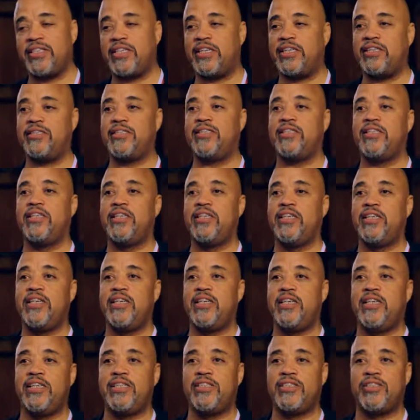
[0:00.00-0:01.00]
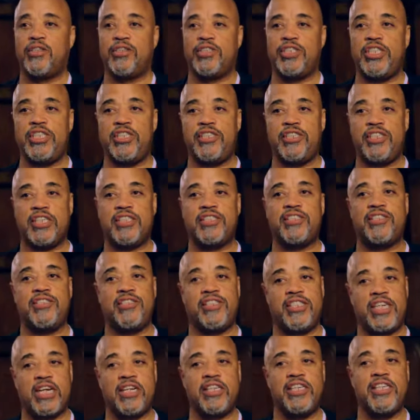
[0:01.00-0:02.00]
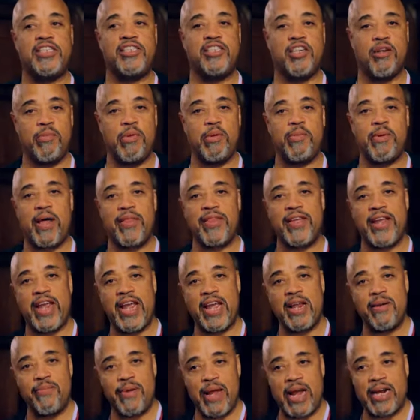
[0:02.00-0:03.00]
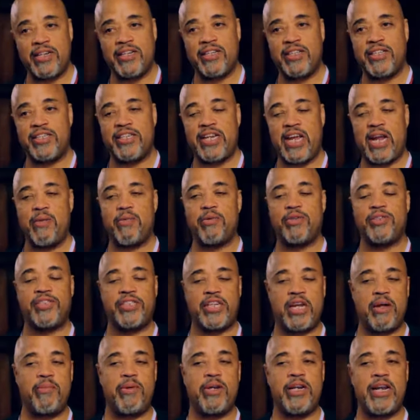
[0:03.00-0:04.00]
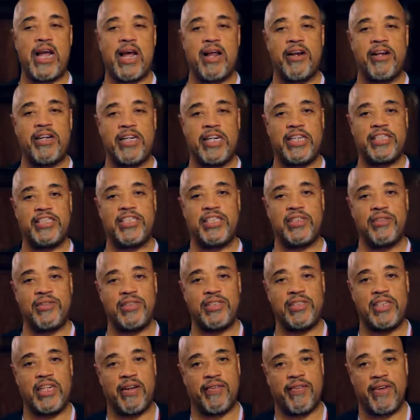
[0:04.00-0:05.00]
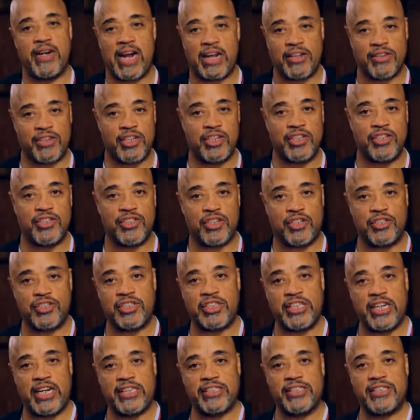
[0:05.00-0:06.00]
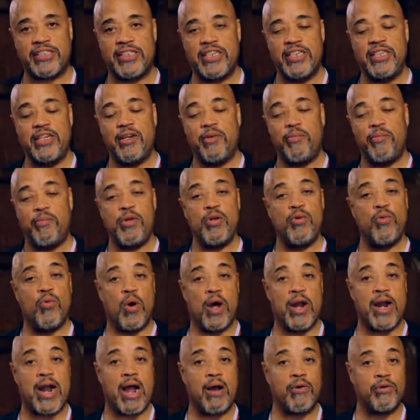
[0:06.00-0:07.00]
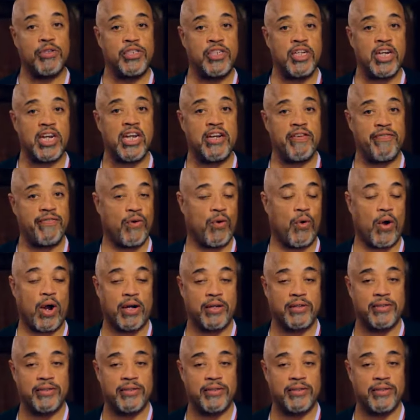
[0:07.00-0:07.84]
And so she just gently took me by the hand back to the table, set me down, and as she was giving out the dessert, she asked me what I was looking for.